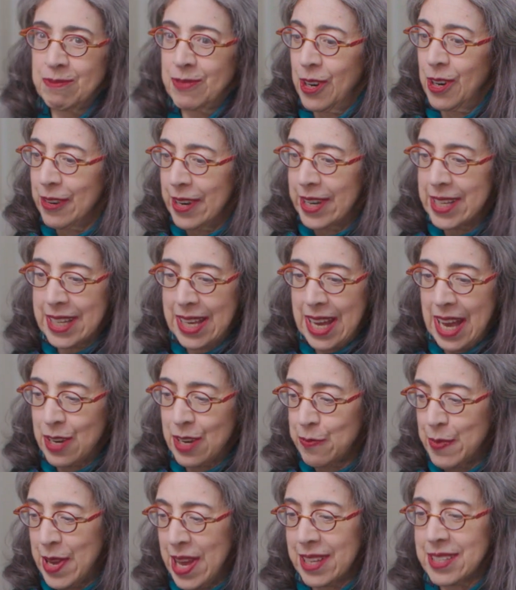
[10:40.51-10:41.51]
or any kind
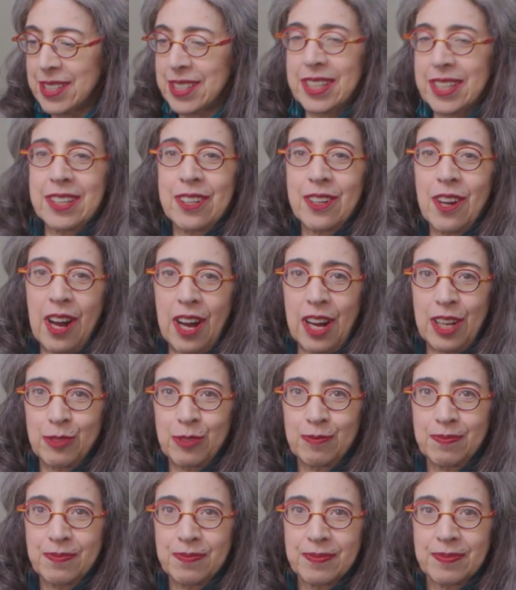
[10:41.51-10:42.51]
of magazine at
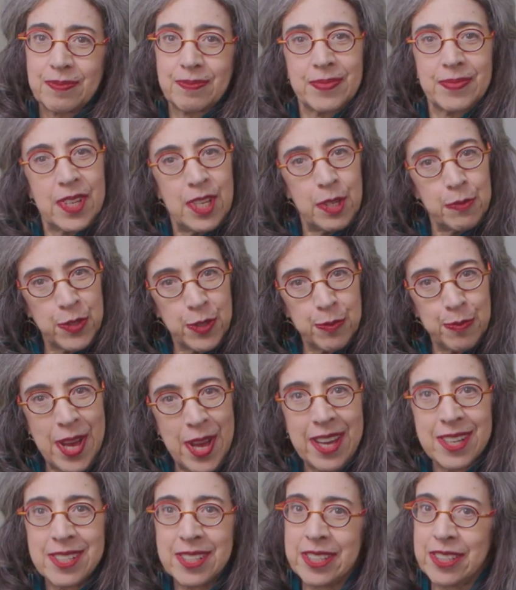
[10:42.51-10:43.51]
all. Keep some
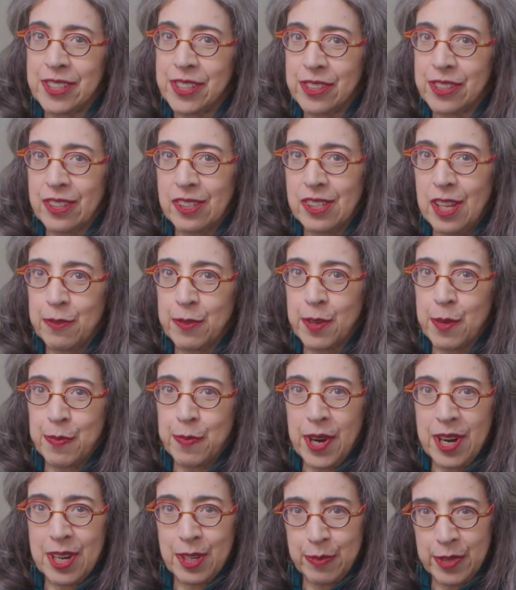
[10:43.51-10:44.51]
magazines in your glove
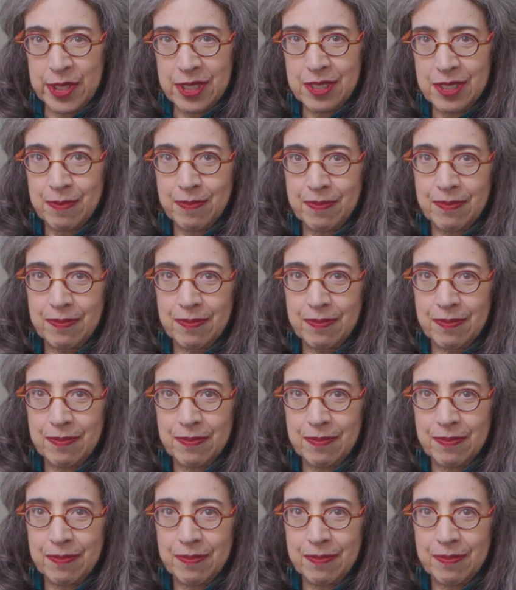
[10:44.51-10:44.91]
compartment.